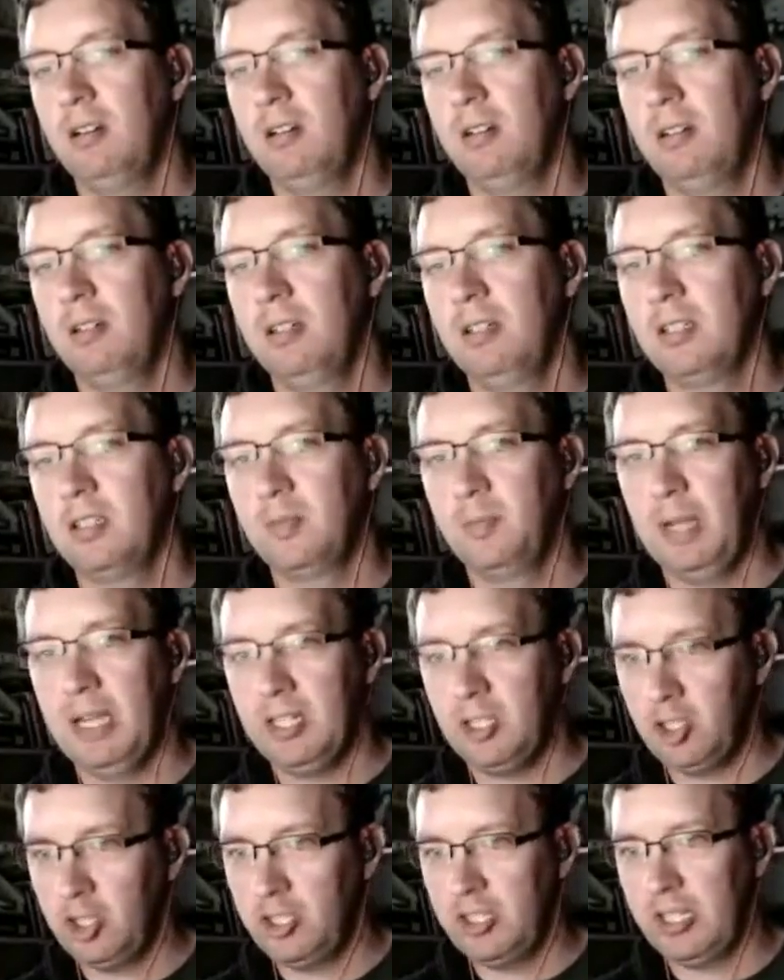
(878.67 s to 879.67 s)
an
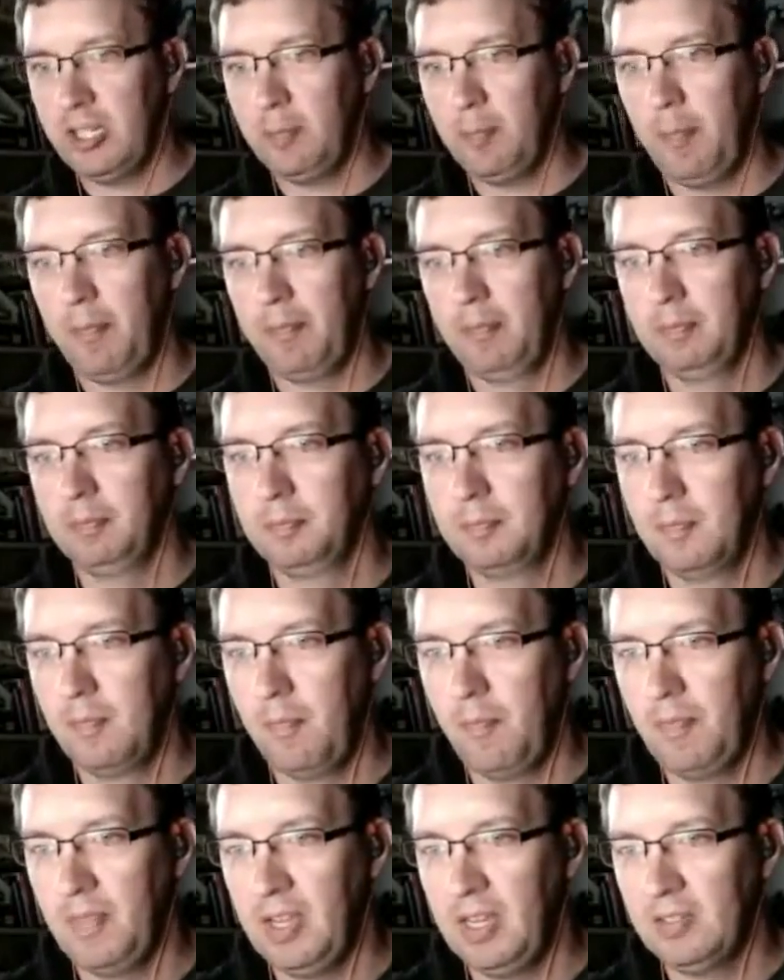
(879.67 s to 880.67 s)
expansion team,
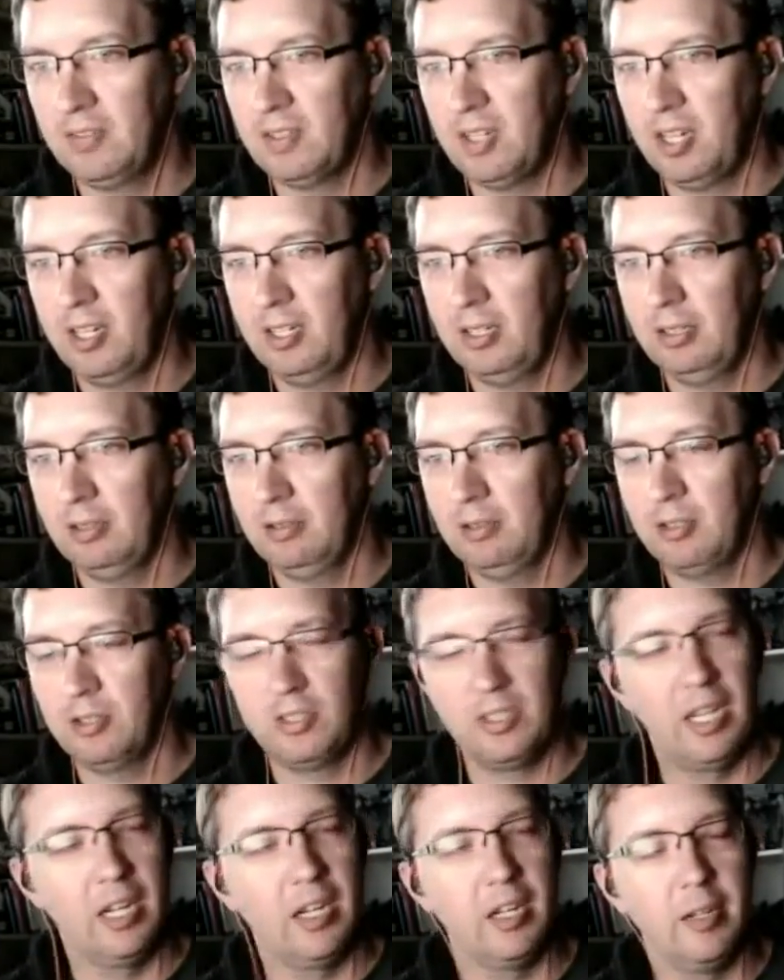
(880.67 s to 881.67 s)
as I
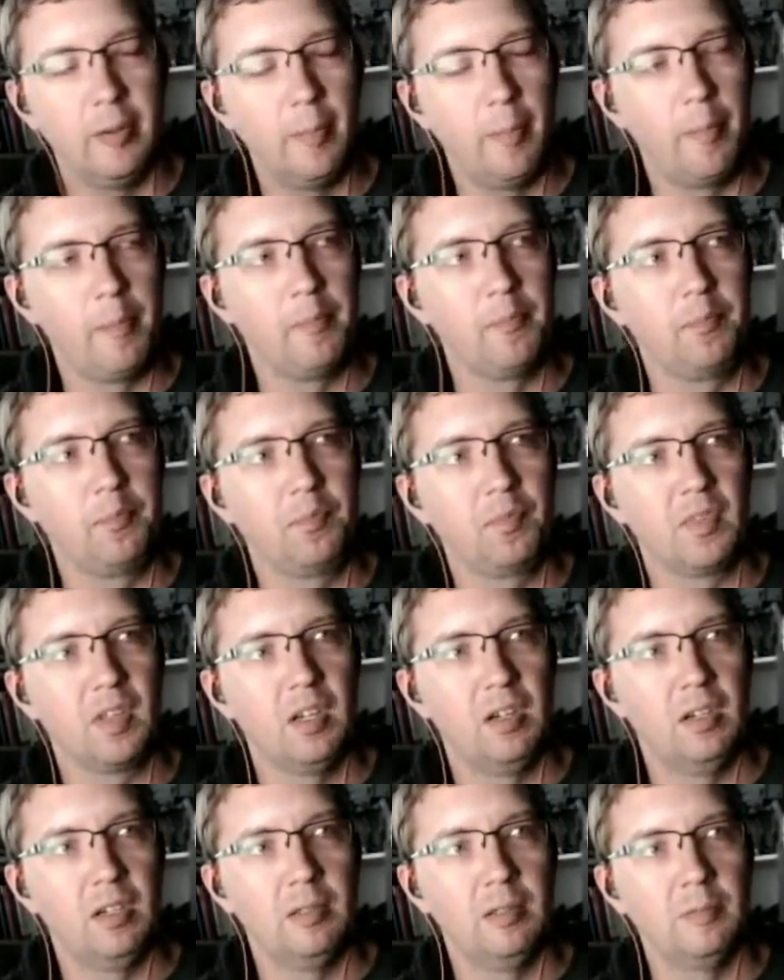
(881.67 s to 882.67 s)
understand it.
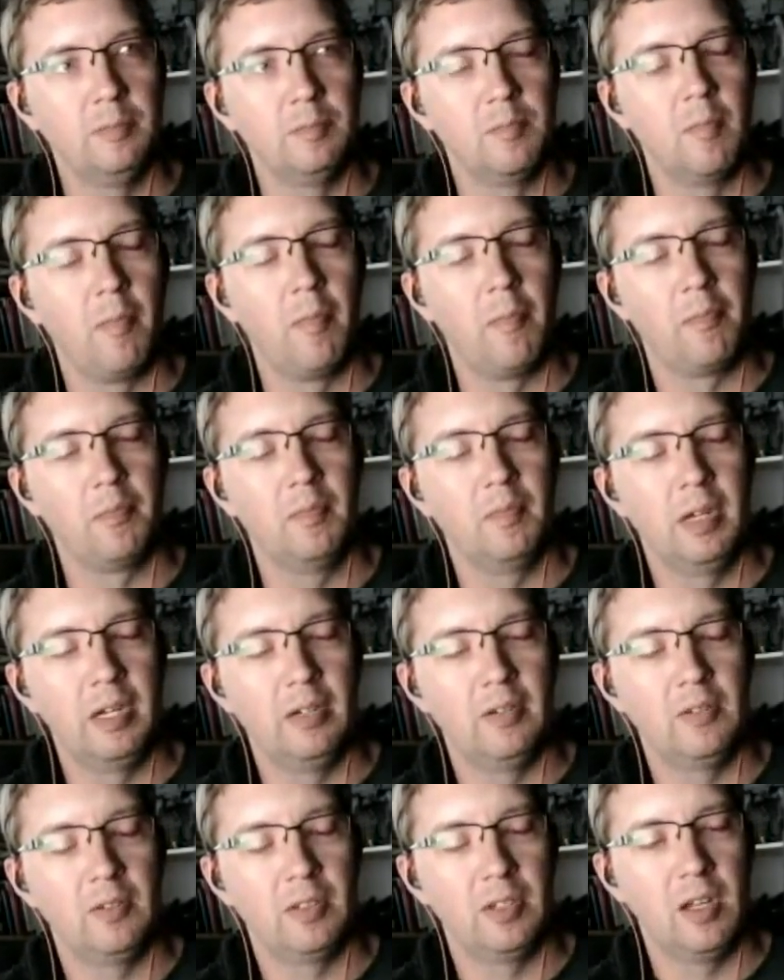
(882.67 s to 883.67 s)
But I
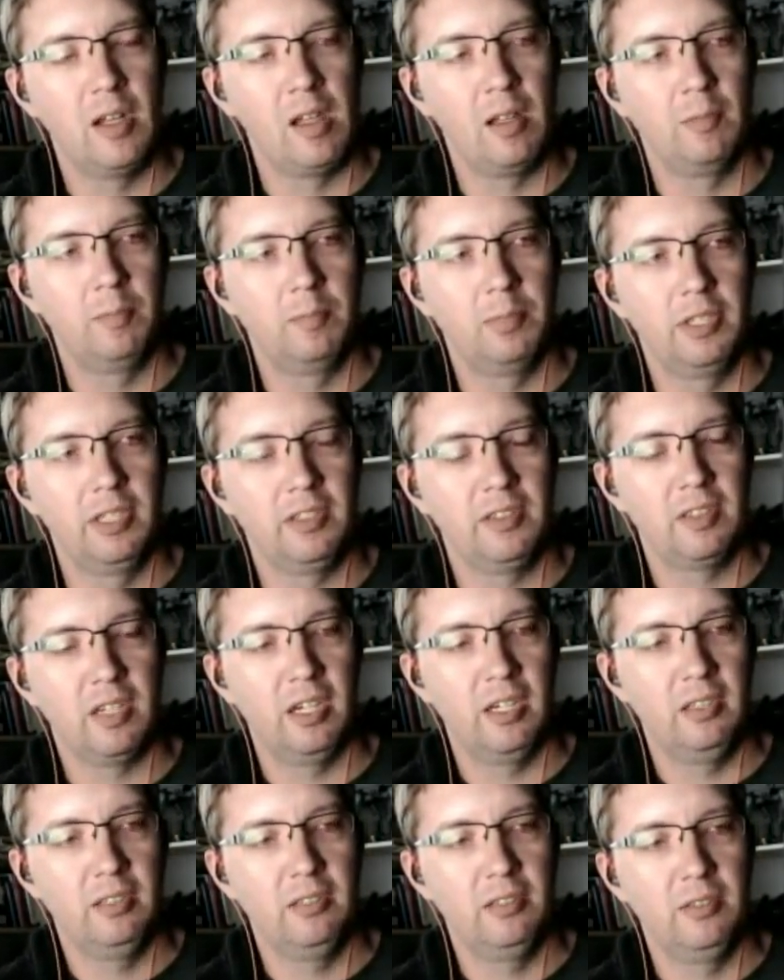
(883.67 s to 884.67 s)
was pretty
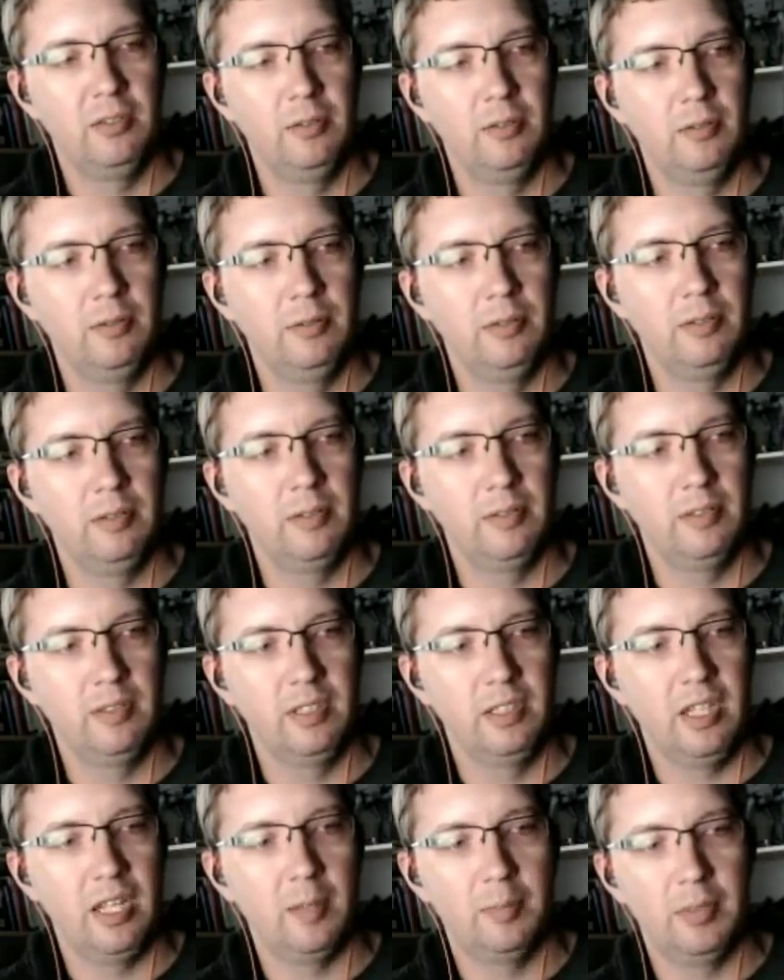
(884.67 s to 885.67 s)
excited to see
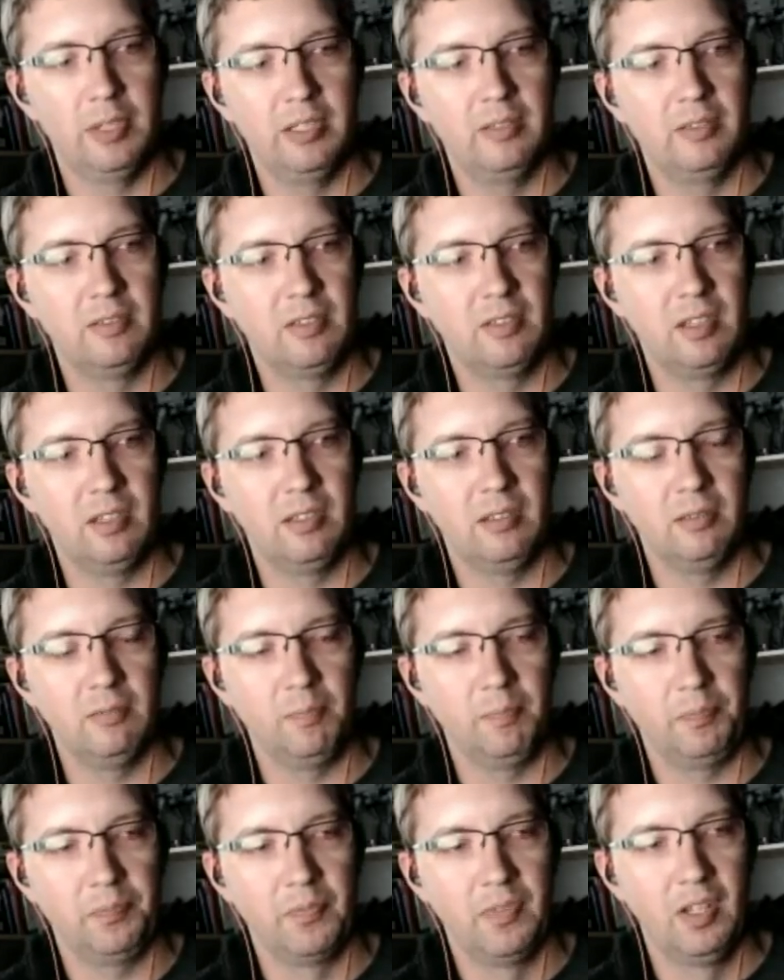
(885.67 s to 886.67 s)
that, but
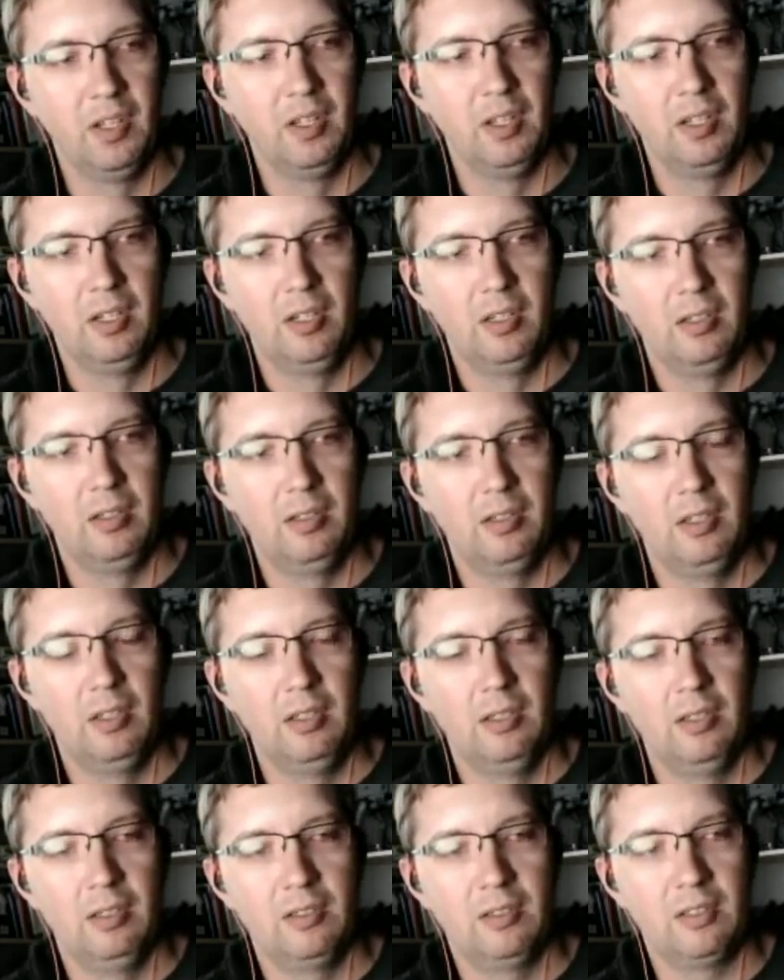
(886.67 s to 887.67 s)
still,
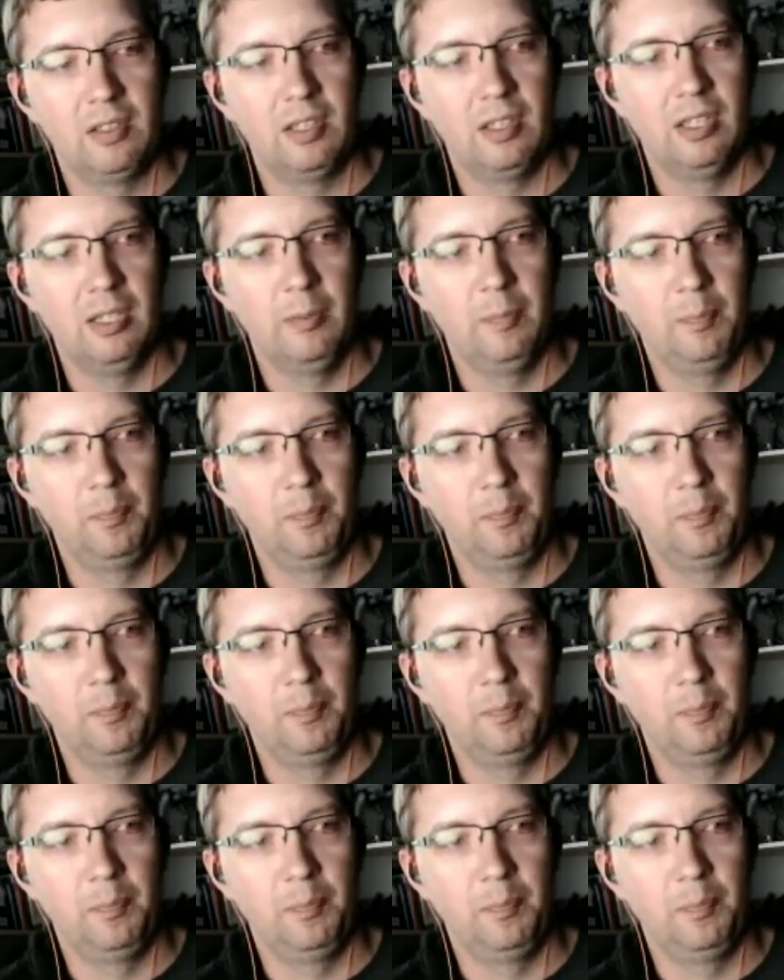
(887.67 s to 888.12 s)
it's a